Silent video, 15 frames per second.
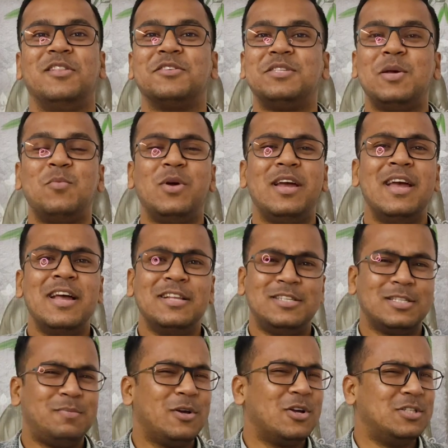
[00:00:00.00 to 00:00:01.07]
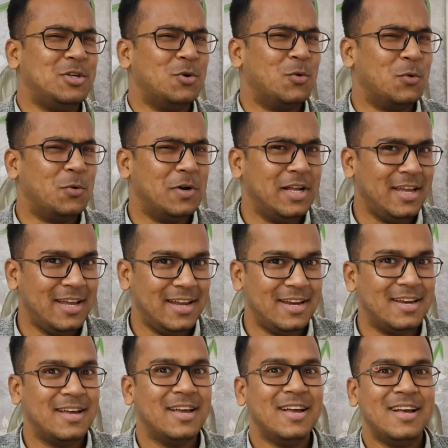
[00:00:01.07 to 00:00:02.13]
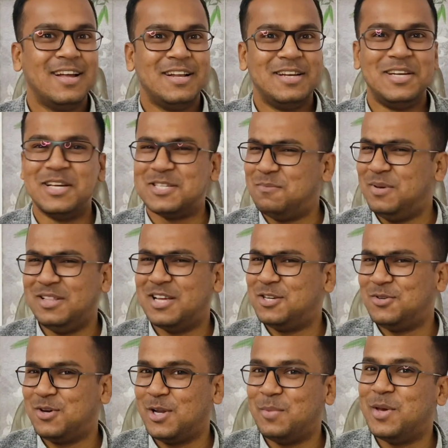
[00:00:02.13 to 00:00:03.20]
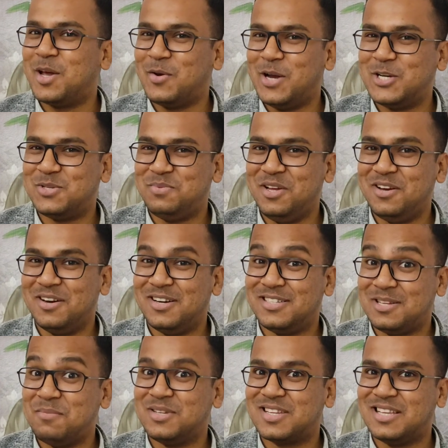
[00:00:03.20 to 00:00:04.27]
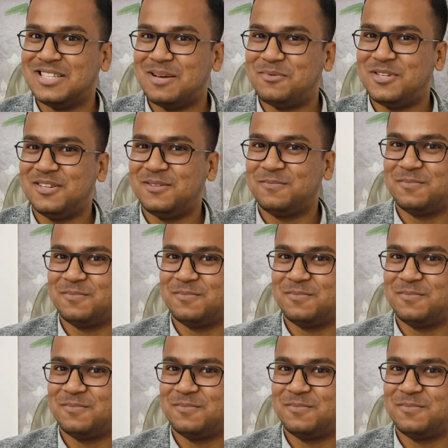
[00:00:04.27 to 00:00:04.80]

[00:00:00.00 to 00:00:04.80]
In the same way, just because you read doesn't mean that you're going to be a great speaker. It's a misconception.